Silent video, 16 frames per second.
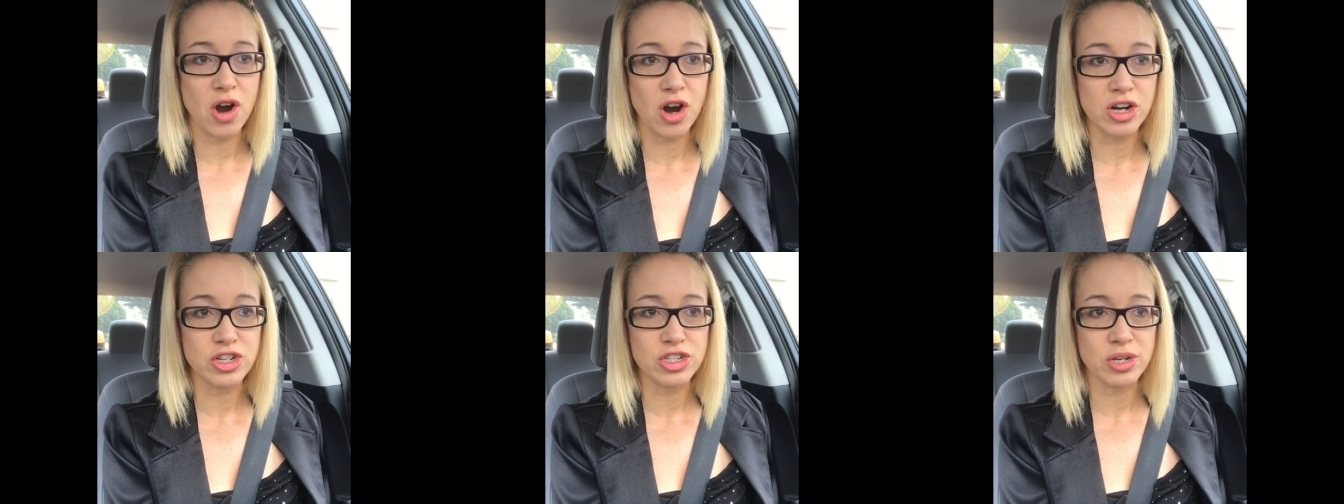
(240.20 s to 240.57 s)

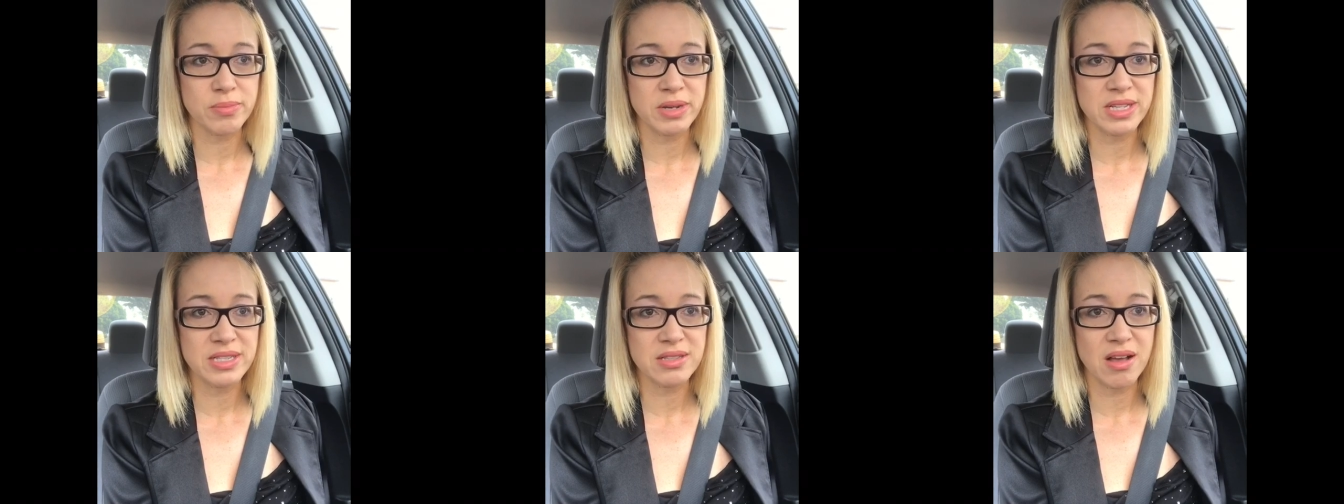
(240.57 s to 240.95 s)
harsh
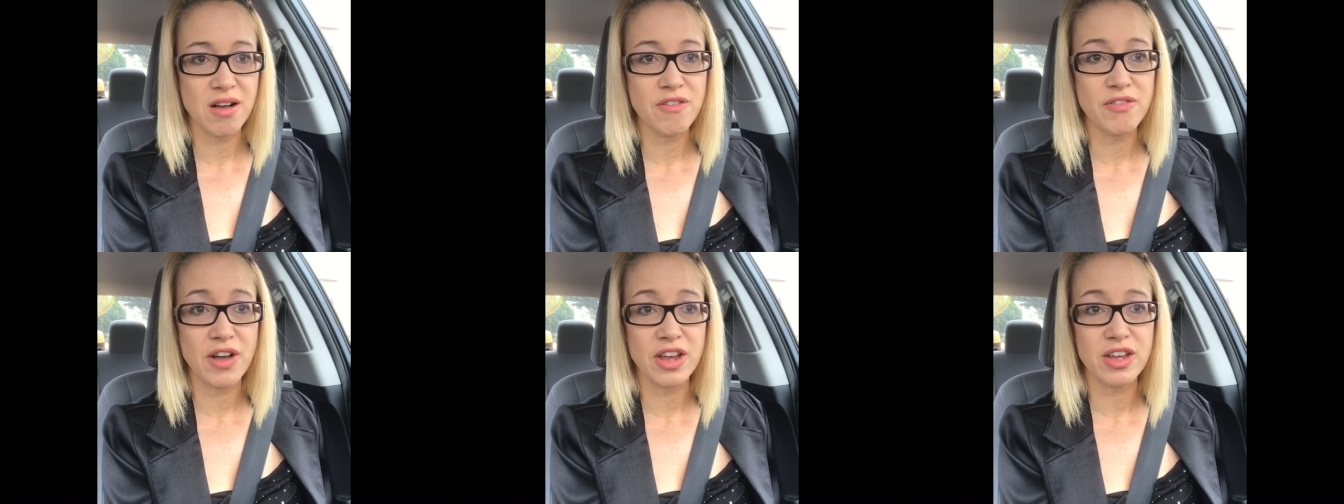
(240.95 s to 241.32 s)
on
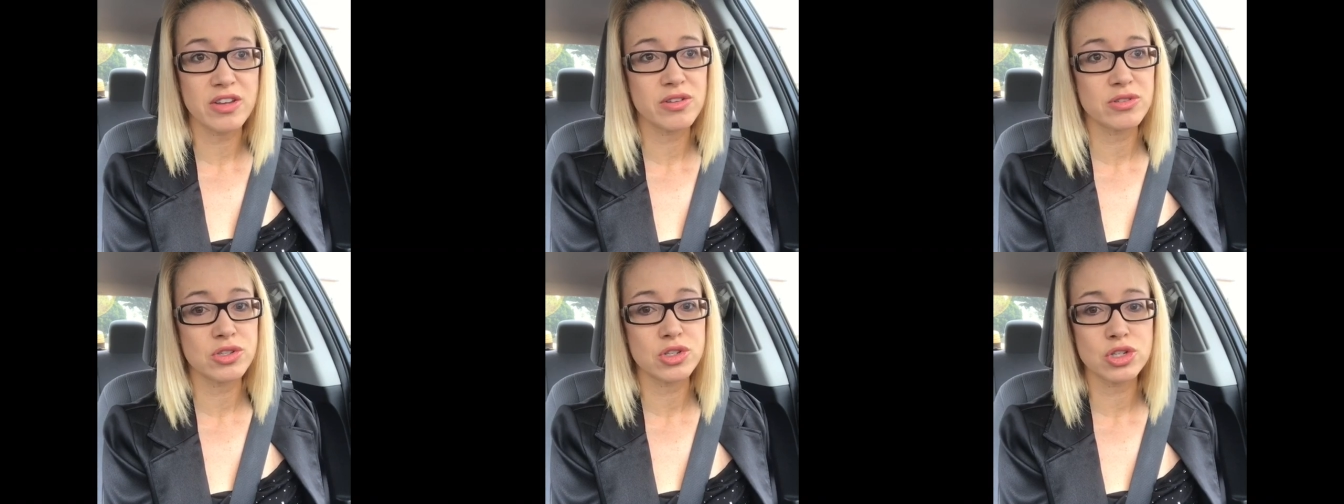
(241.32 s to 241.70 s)
myself. I
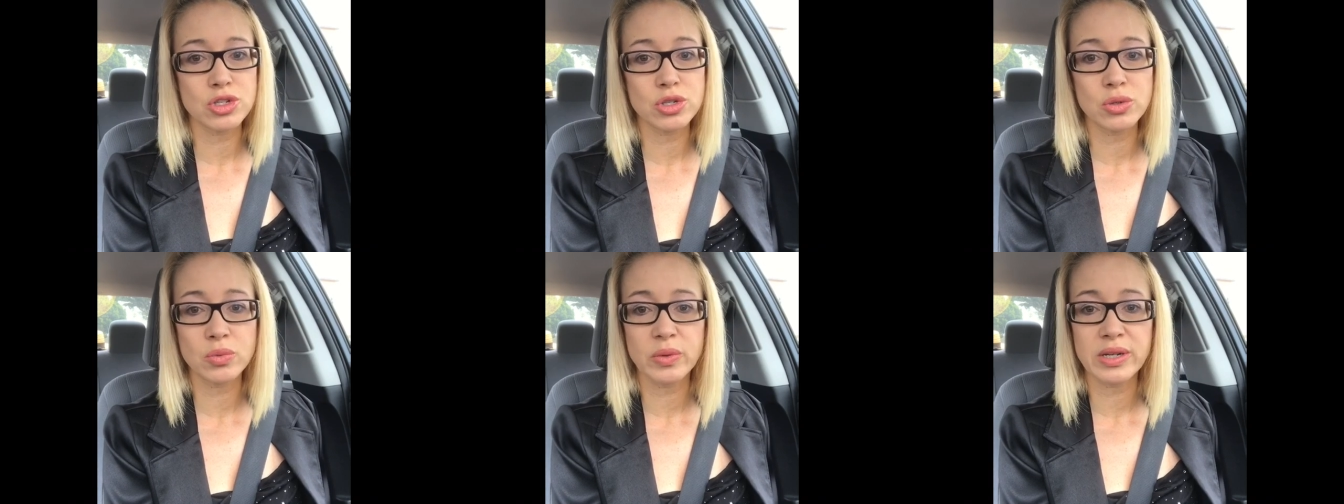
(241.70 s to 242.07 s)
Use
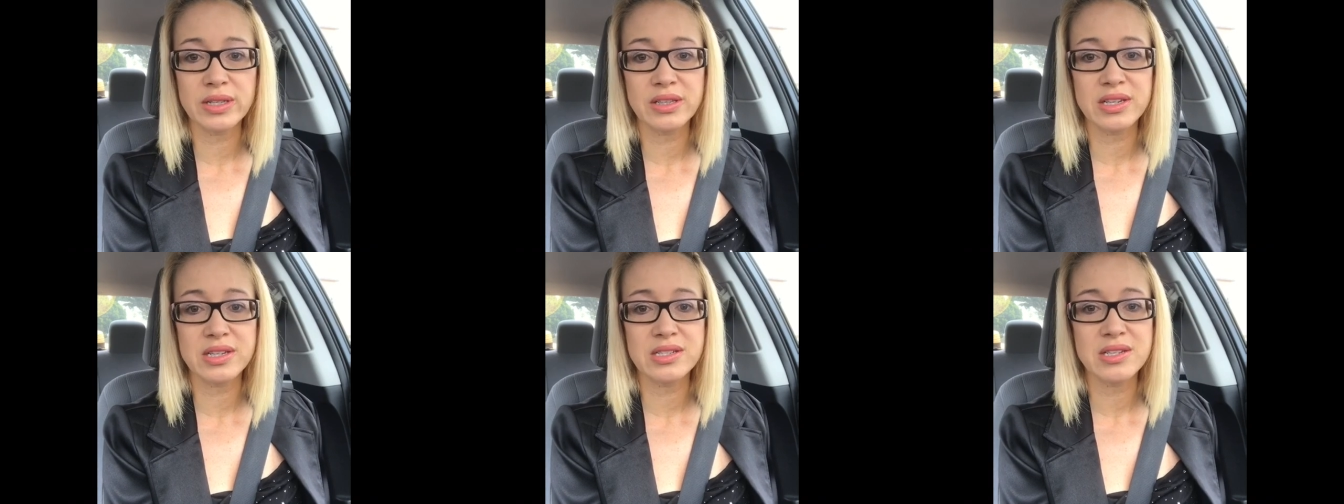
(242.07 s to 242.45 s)
two
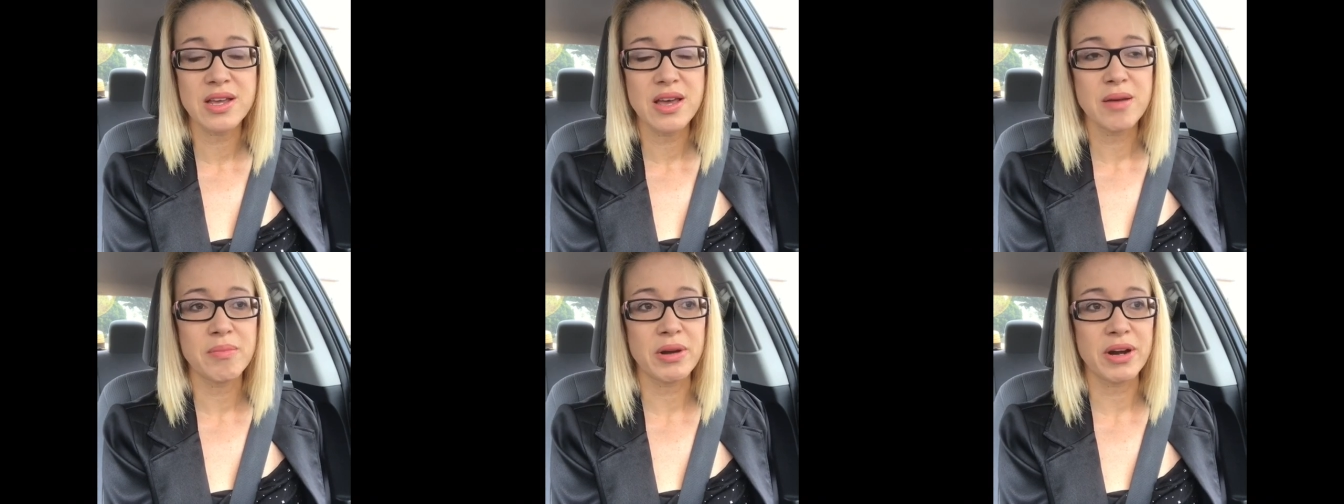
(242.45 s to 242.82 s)
weeklies,
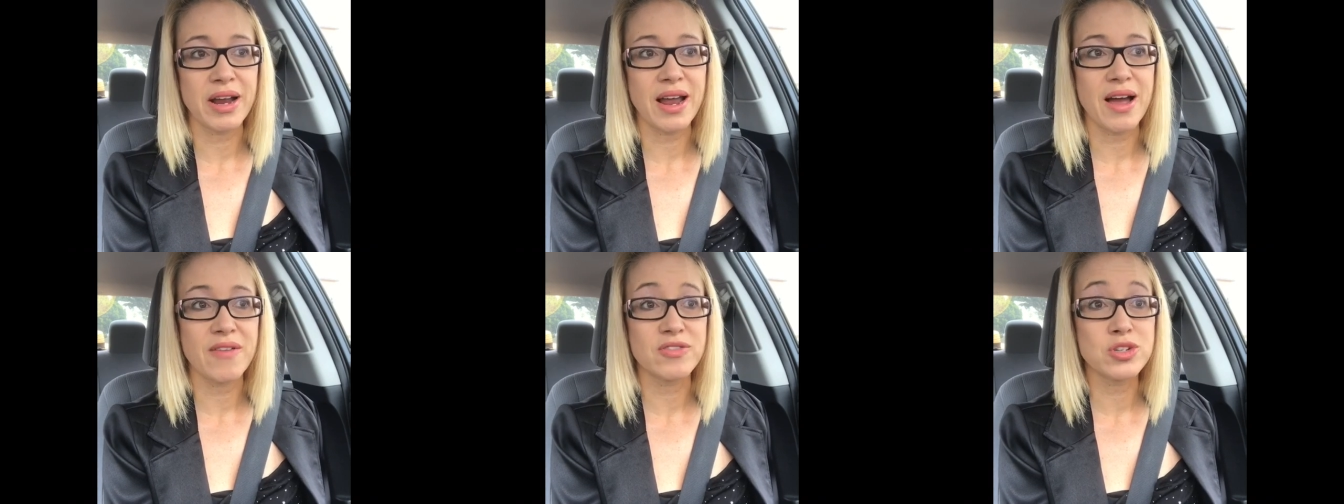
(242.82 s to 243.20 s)
but
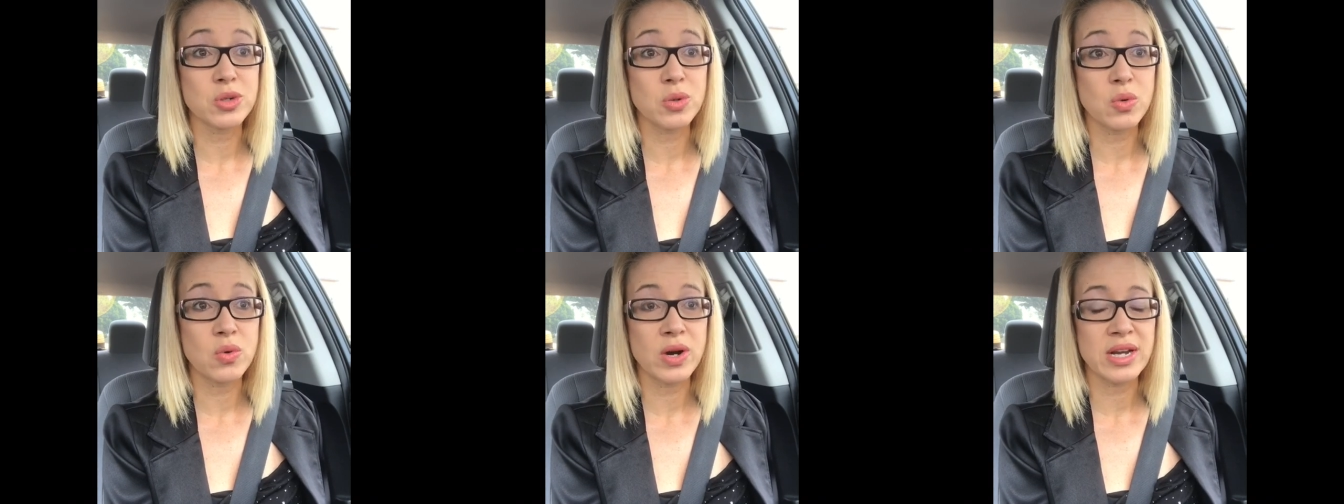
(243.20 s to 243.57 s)
I have
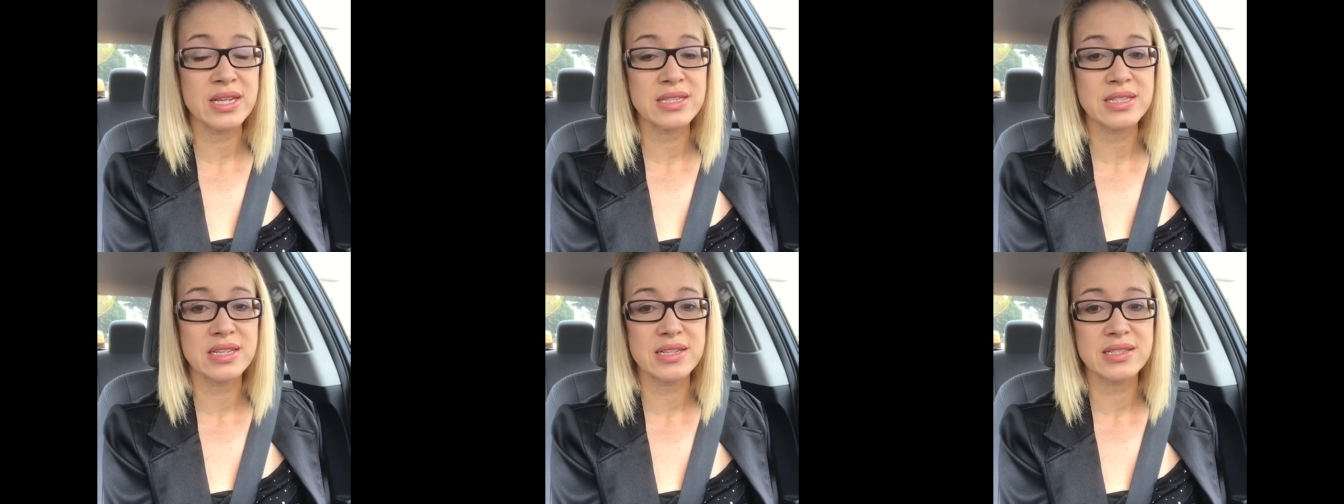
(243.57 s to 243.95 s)

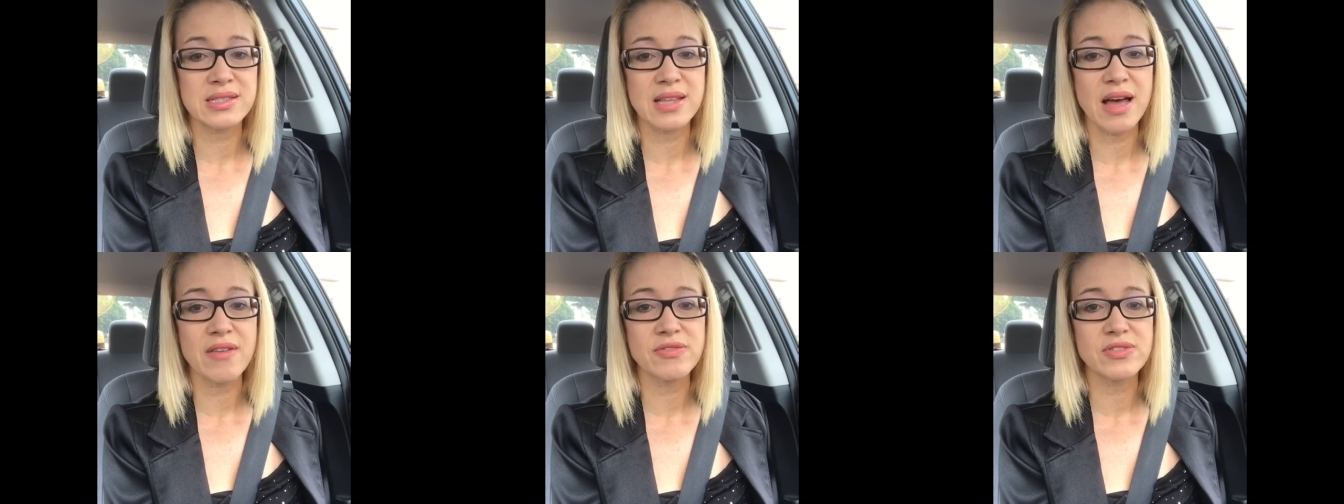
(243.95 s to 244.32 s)

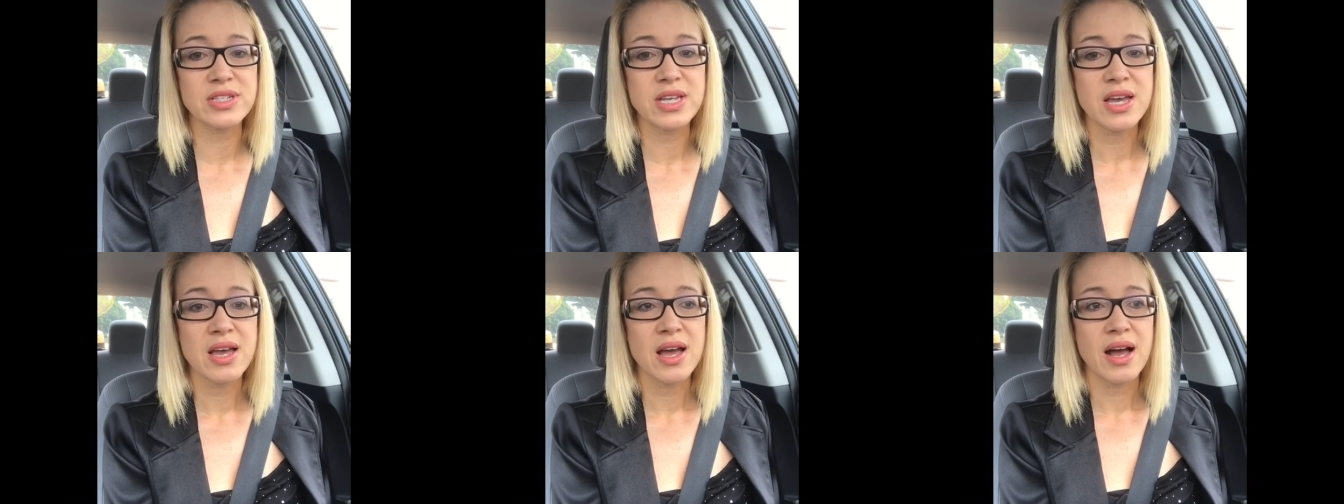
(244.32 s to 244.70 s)
26 left.